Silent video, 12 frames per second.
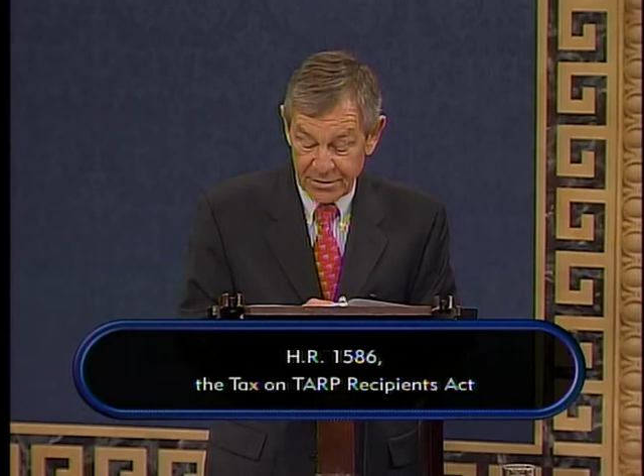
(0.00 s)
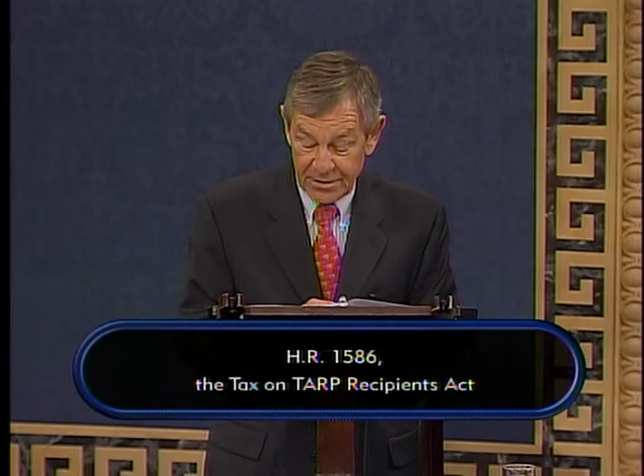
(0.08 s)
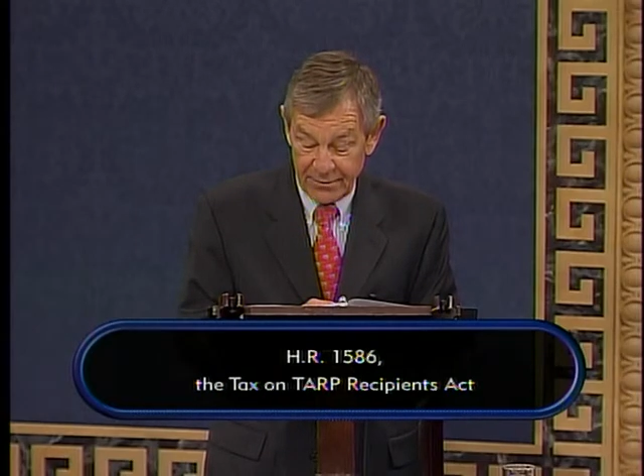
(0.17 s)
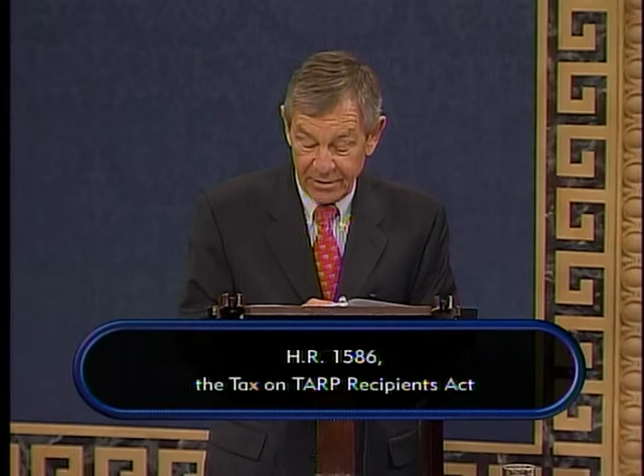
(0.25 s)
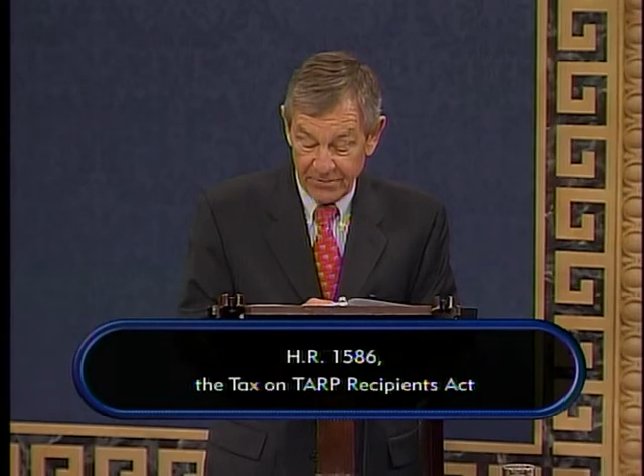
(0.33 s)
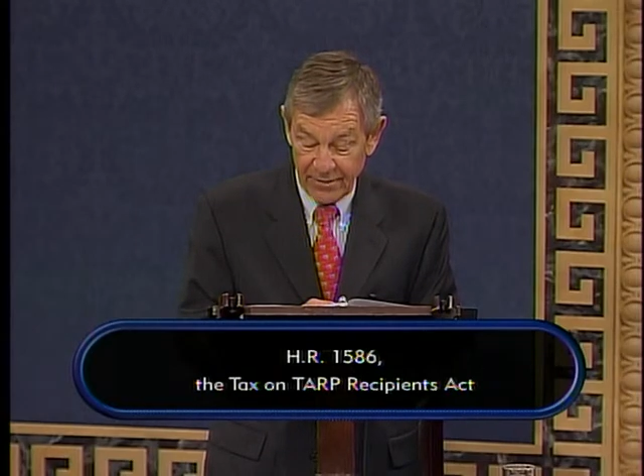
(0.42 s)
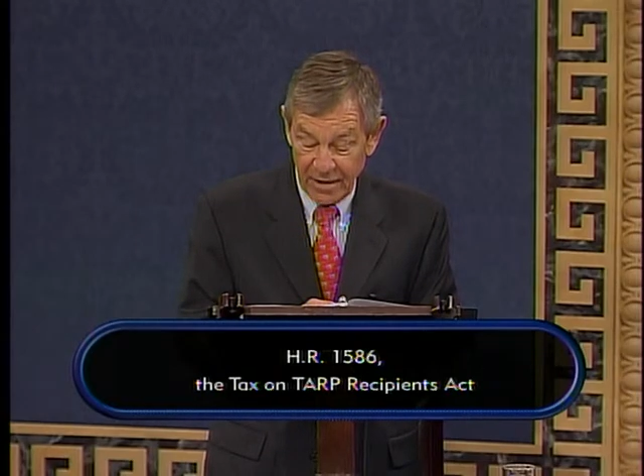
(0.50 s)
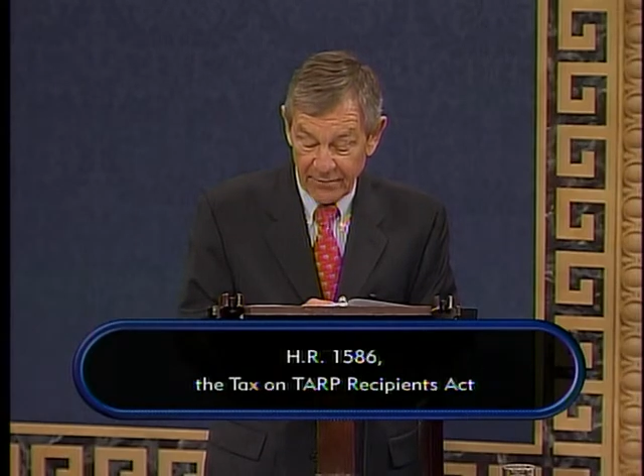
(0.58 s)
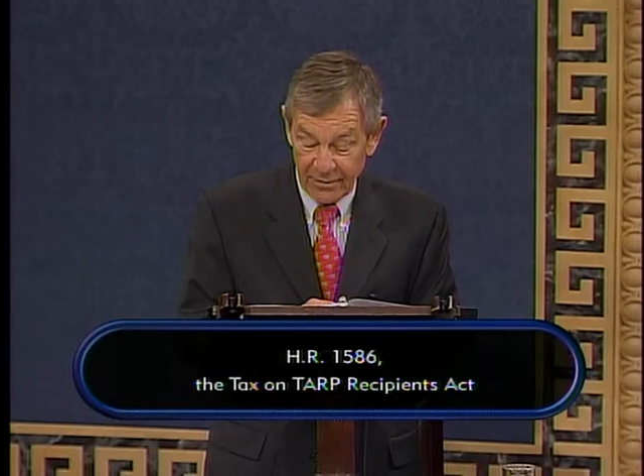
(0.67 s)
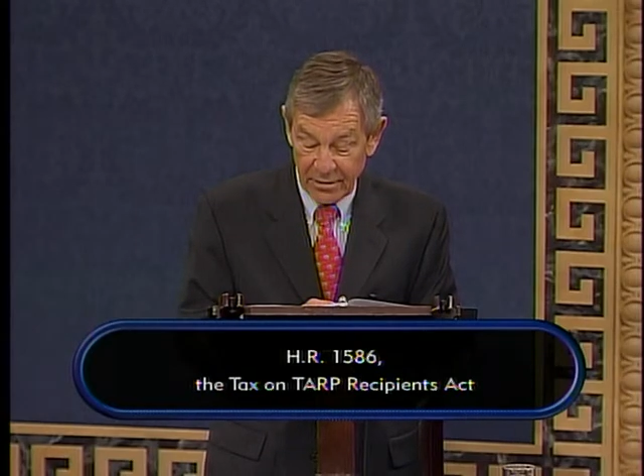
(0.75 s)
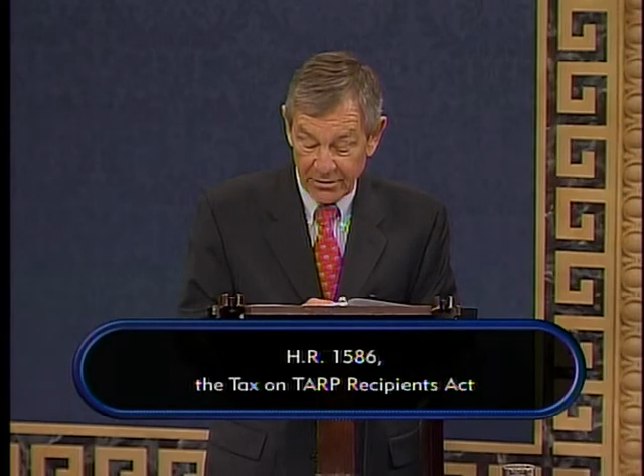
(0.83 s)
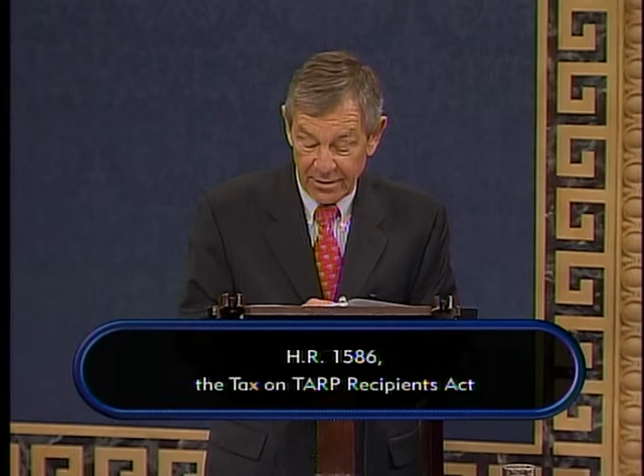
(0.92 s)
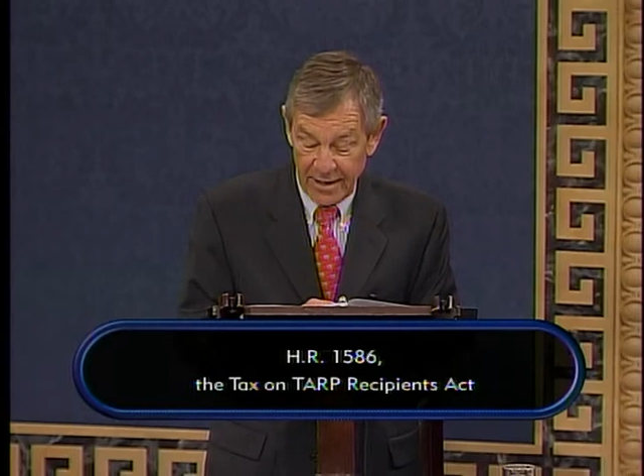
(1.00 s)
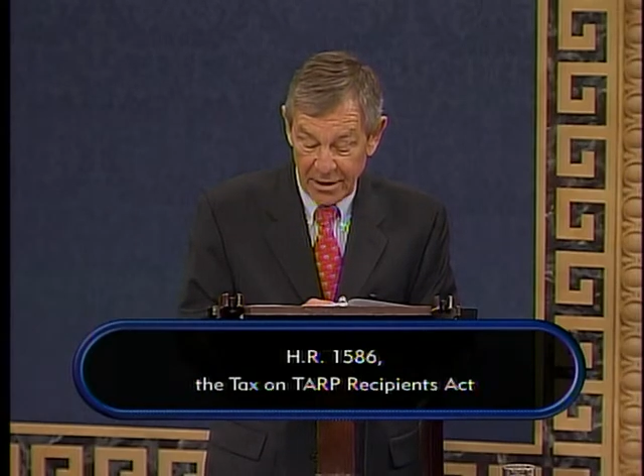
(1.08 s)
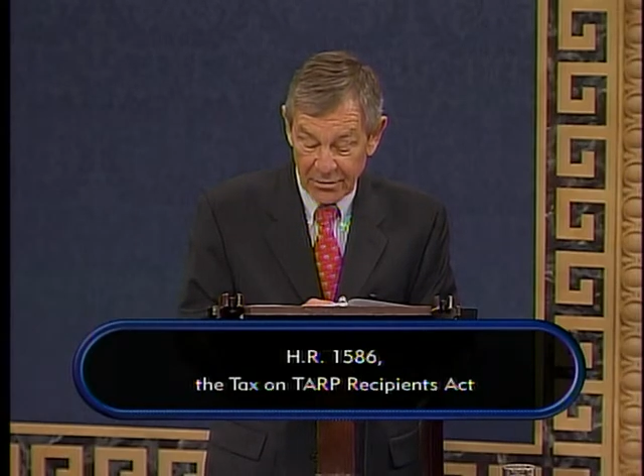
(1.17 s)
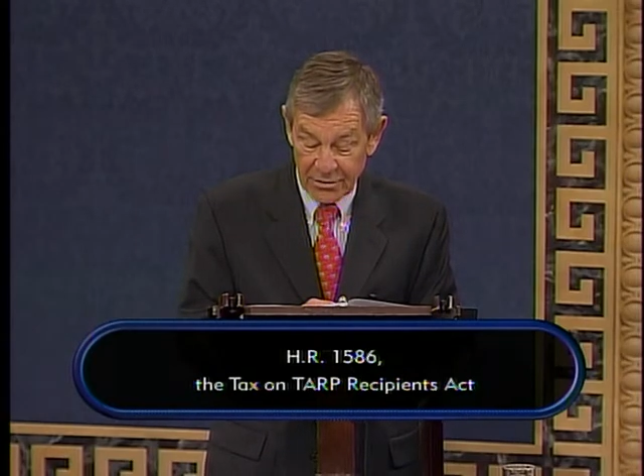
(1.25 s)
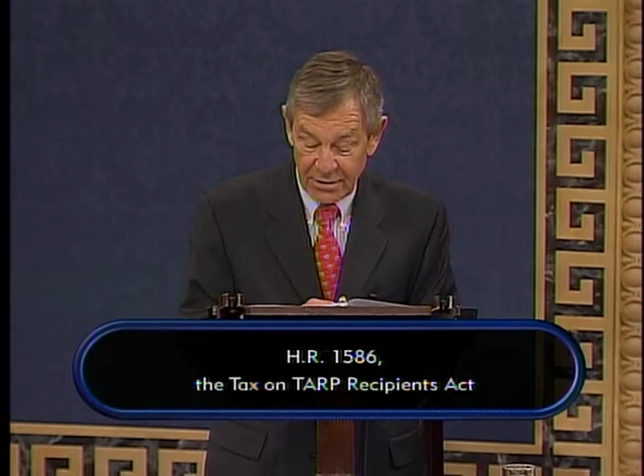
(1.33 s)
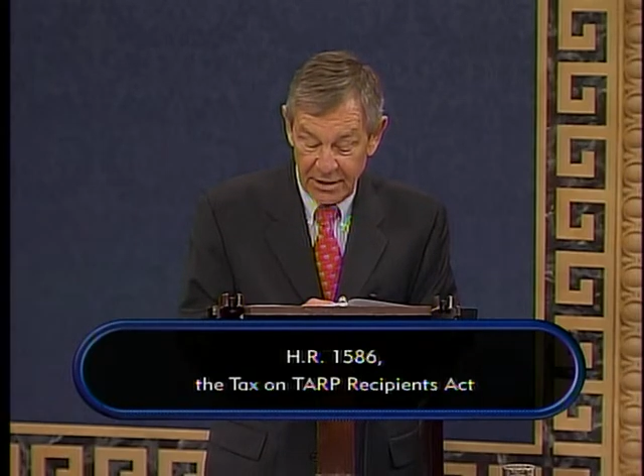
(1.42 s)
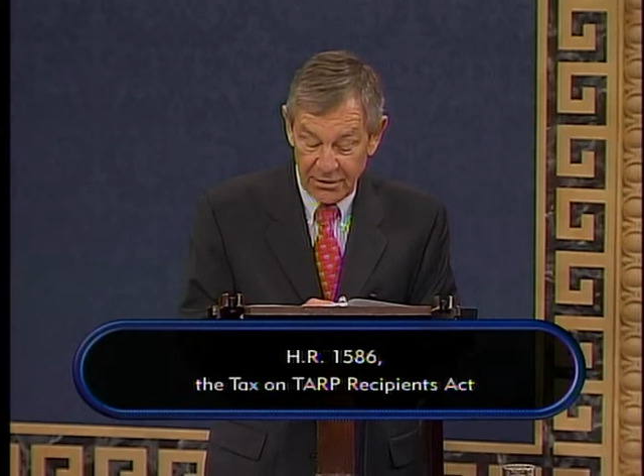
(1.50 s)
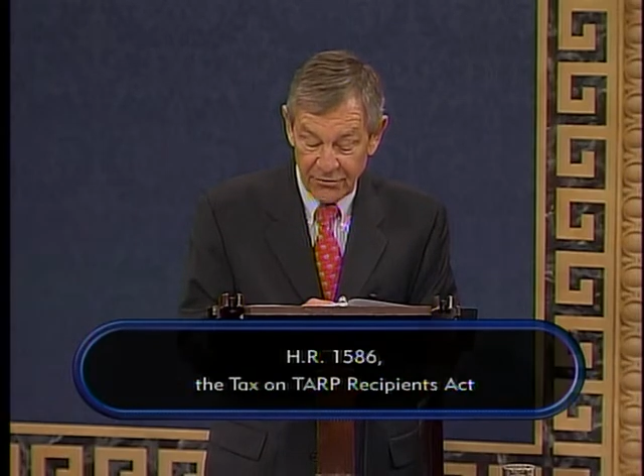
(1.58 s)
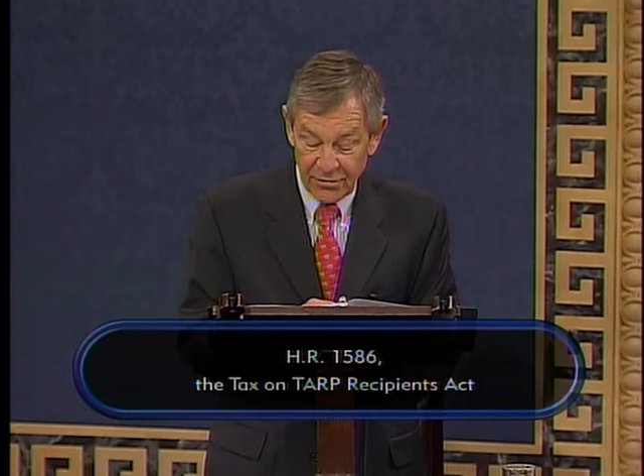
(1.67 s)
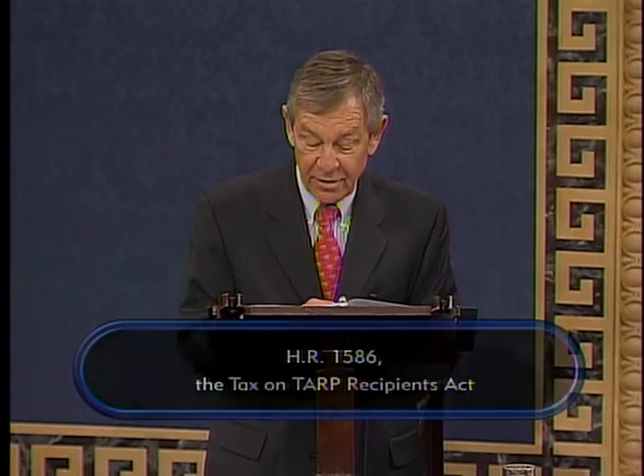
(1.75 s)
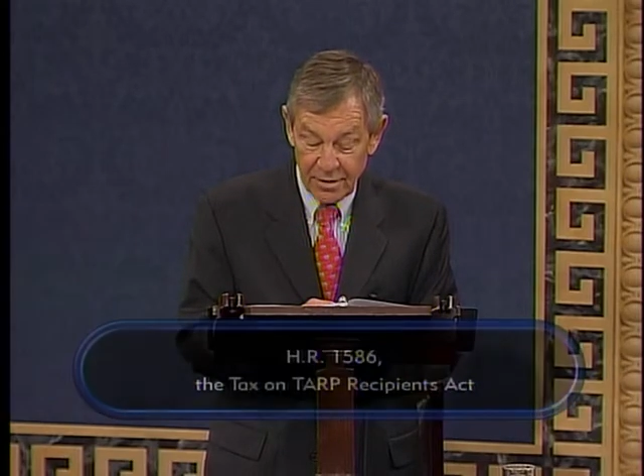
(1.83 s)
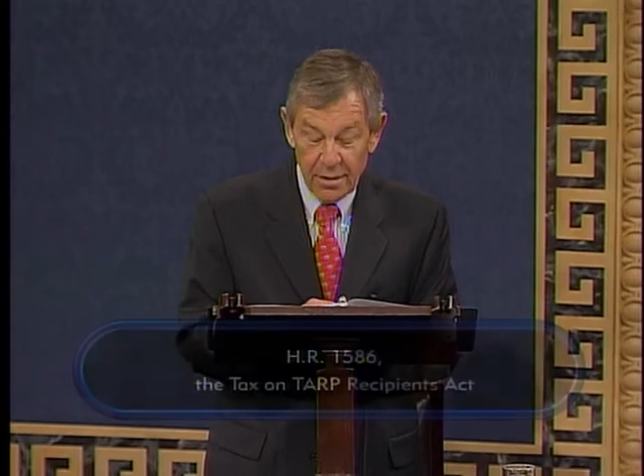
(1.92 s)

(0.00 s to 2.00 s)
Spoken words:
$7,500 each